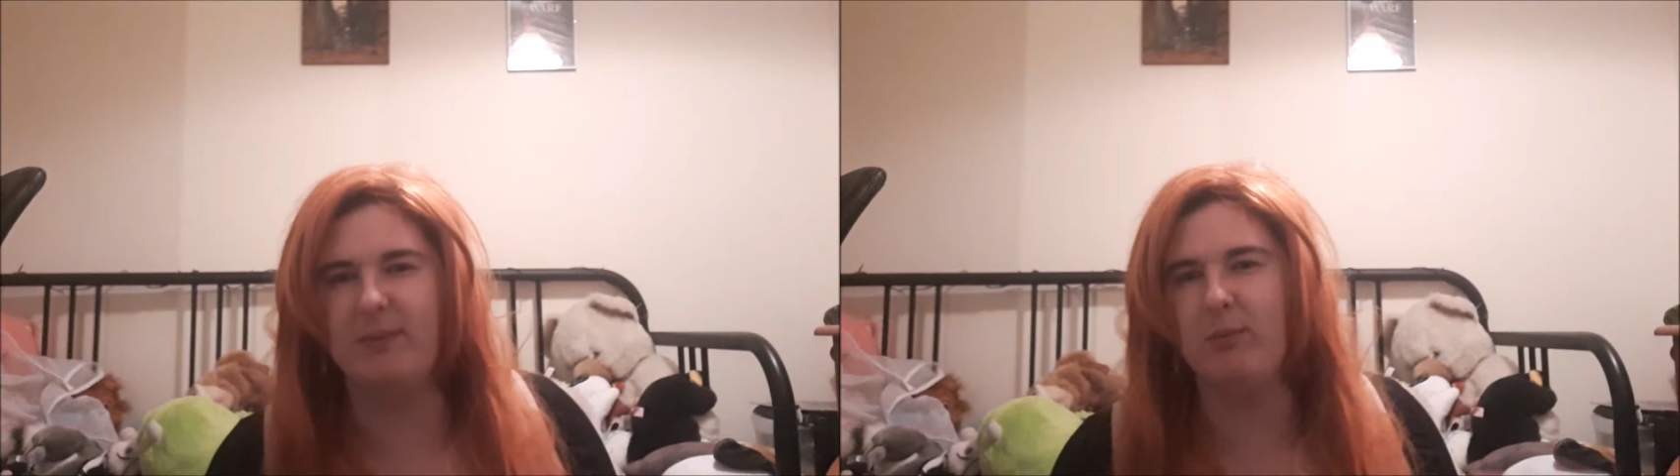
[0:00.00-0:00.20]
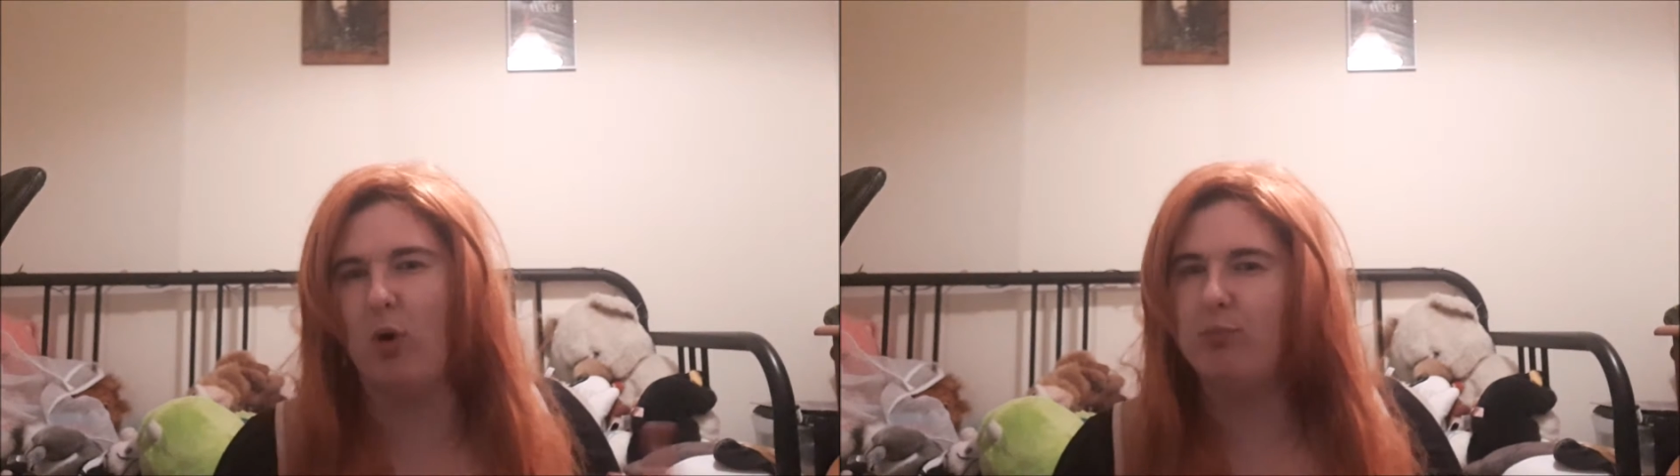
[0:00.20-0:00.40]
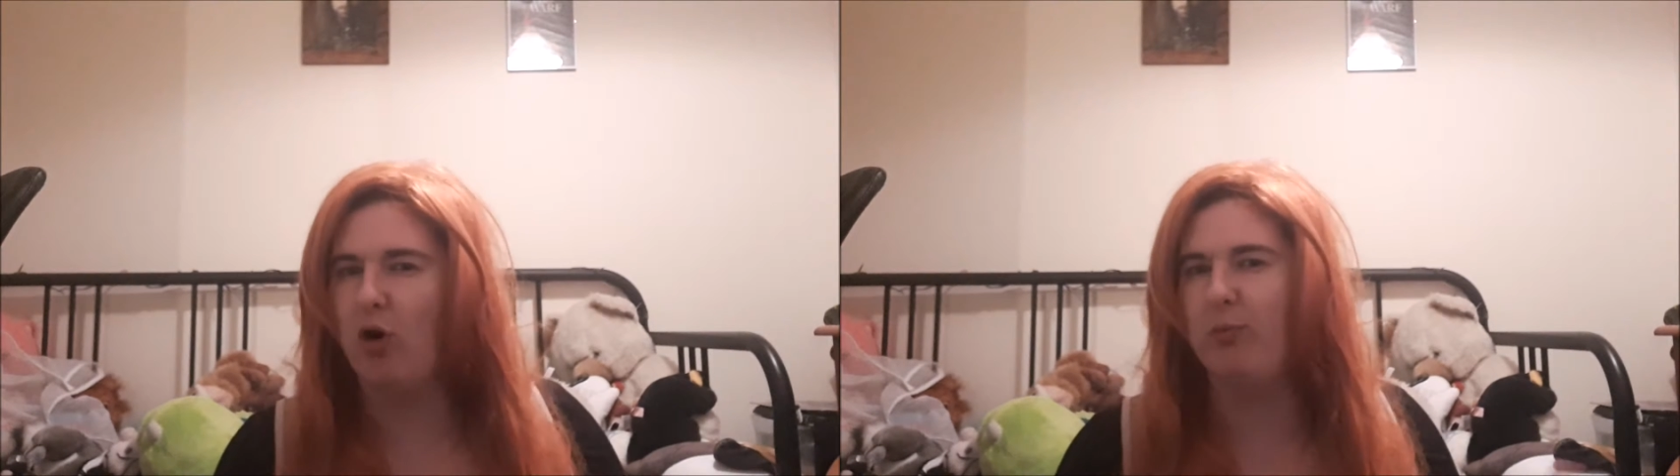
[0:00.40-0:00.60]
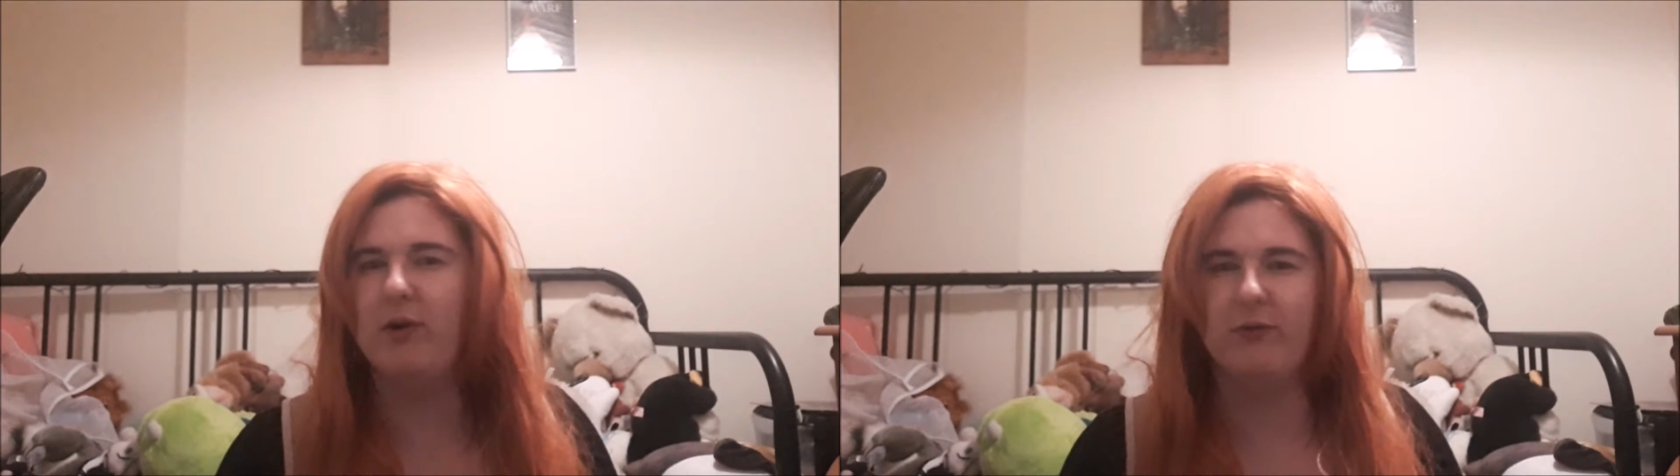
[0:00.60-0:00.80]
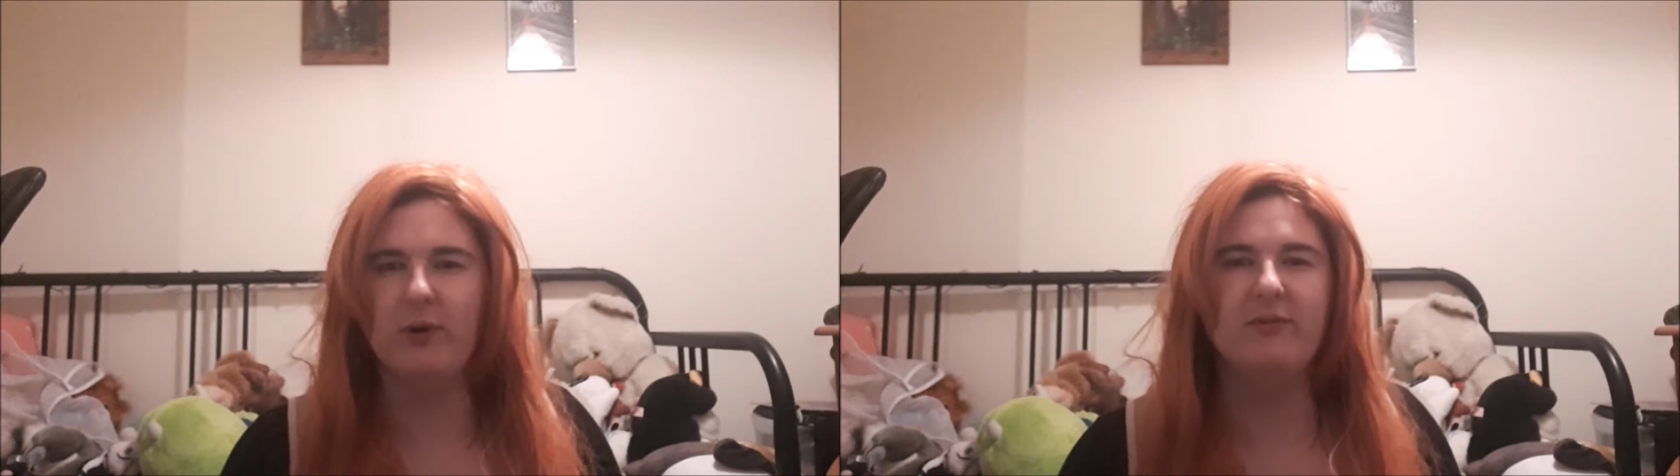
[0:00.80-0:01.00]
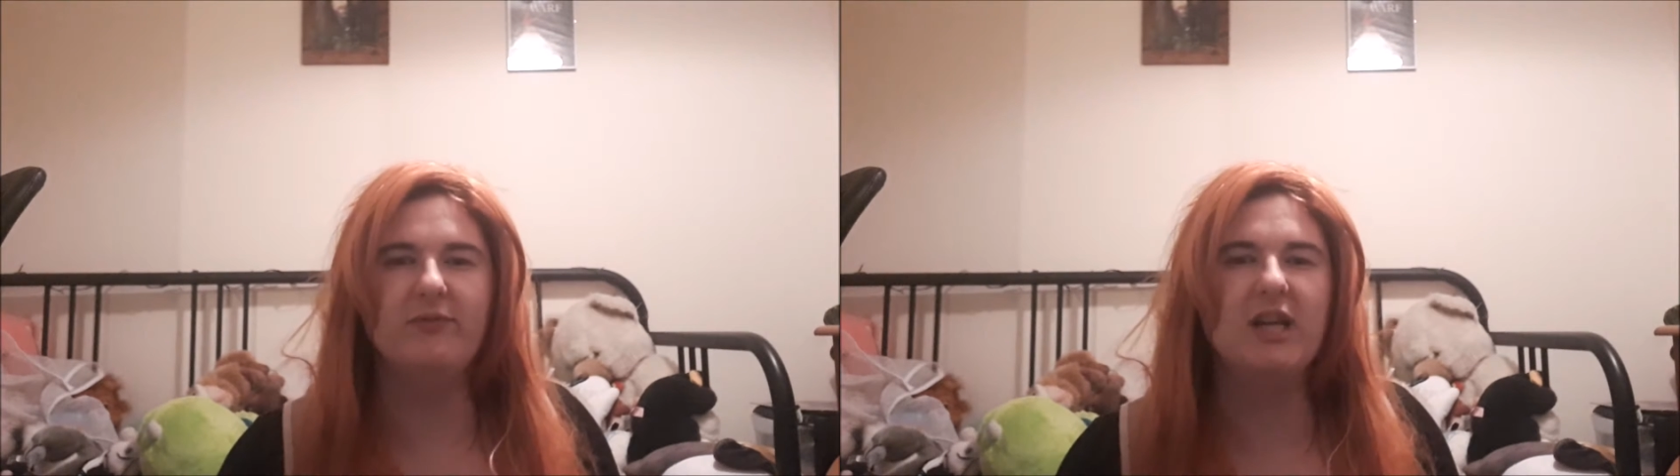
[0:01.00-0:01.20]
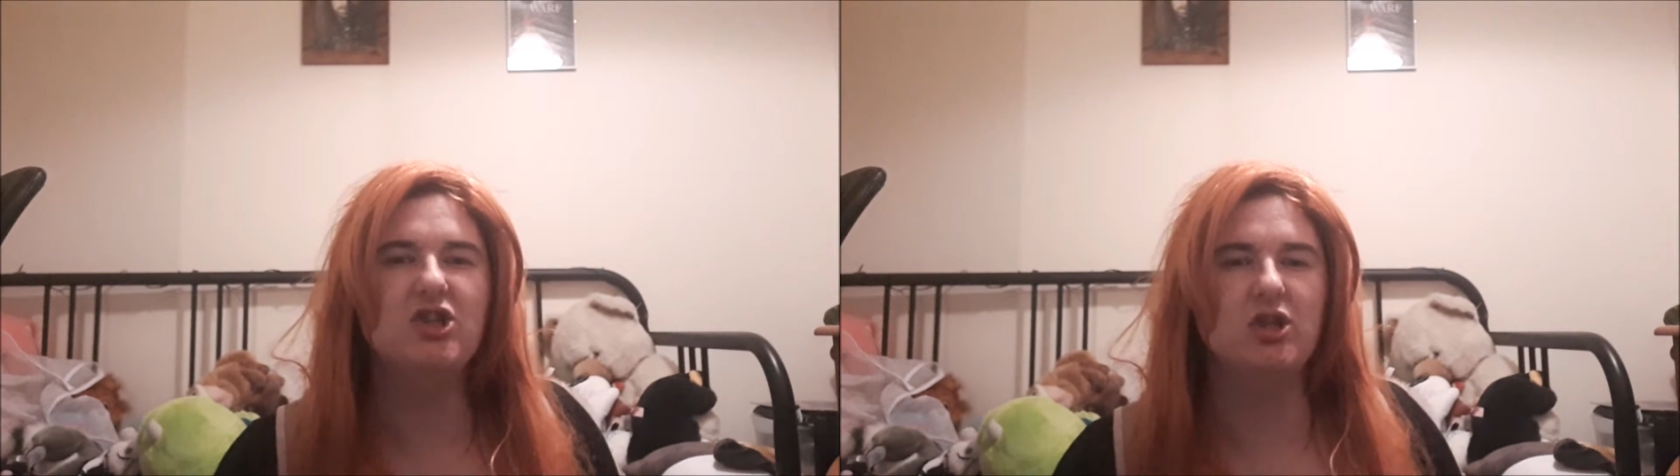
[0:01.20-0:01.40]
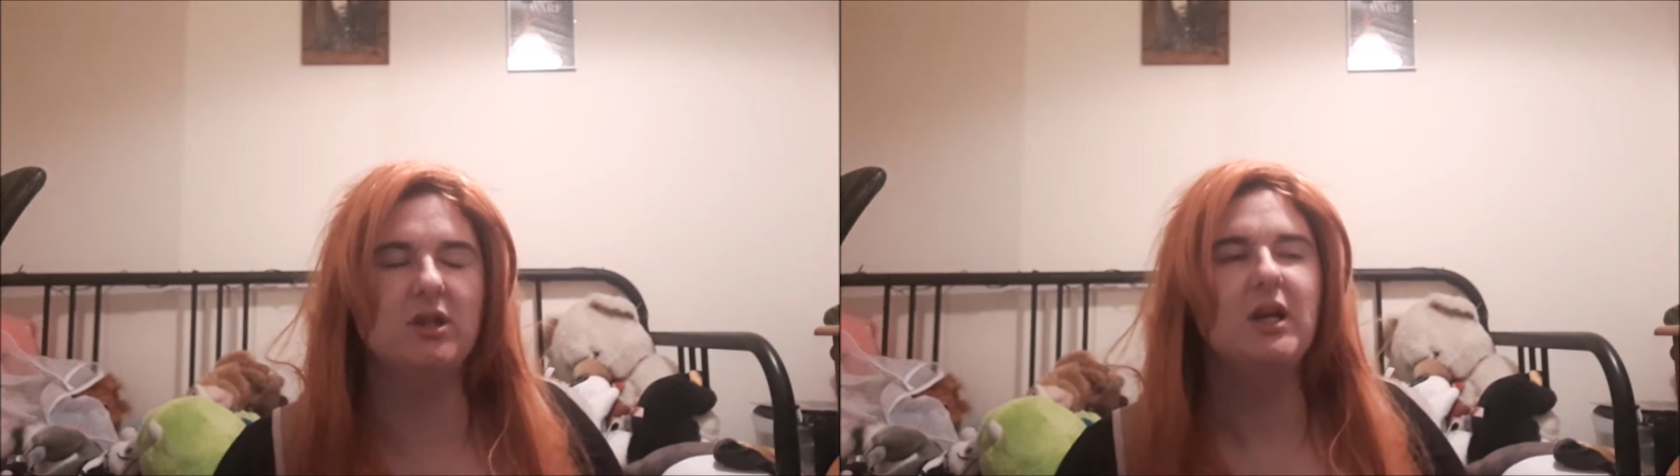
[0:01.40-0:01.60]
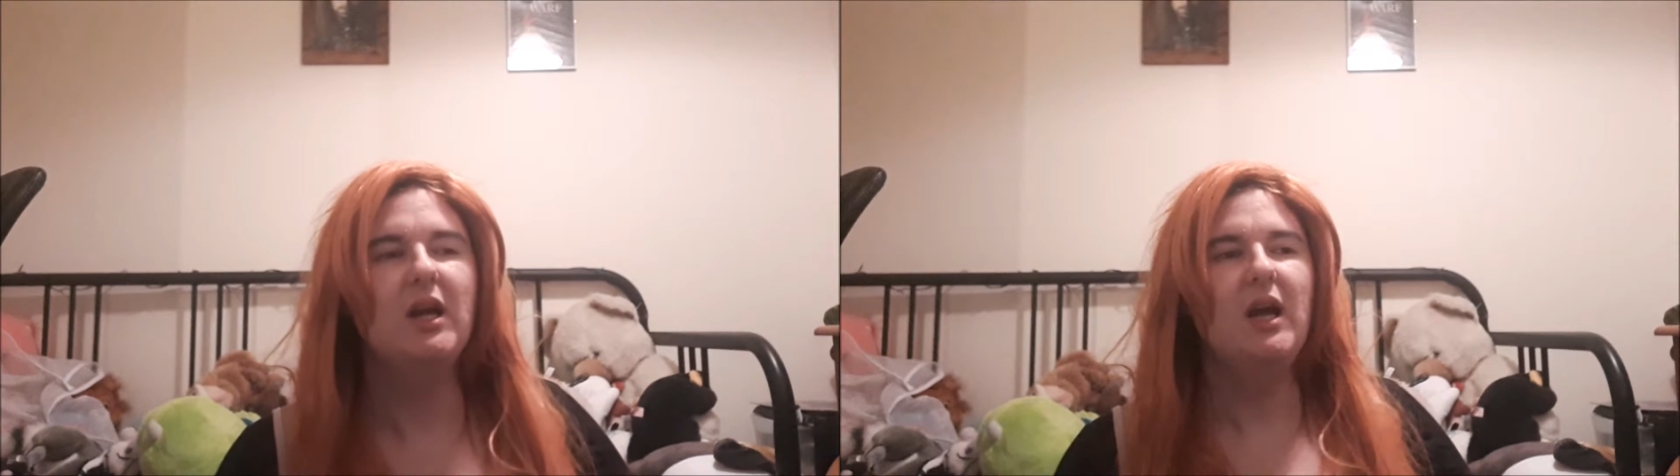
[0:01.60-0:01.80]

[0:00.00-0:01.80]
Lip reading: bit more appropriate for a convention,